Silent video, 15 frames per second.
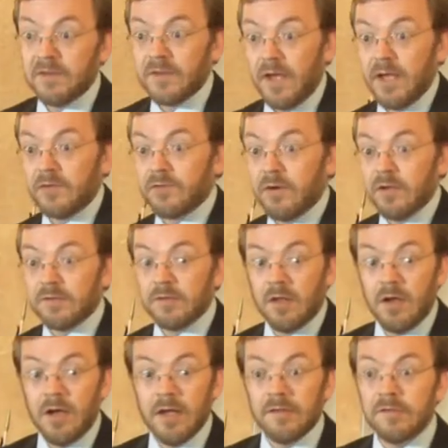antitrust
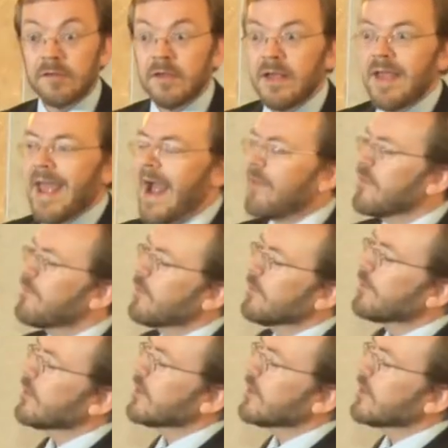laws. And the Fourth